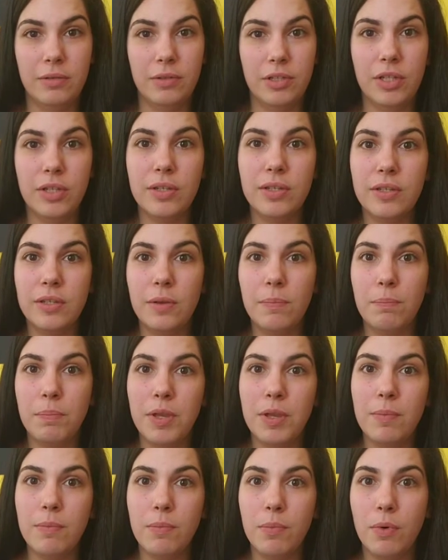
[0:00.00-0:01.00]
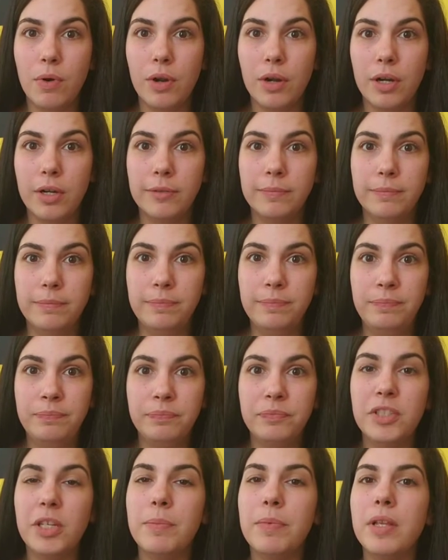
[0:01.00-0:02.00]
just to be more,
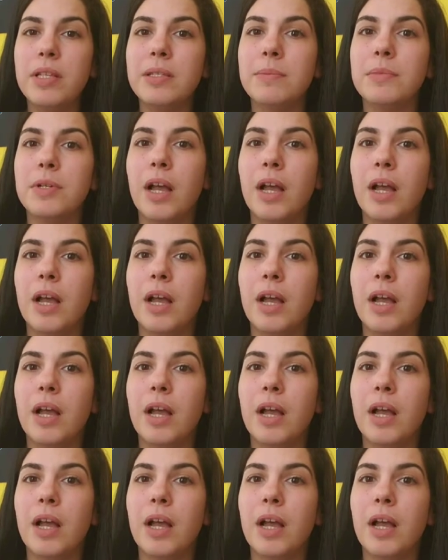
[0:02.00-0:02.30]
to build some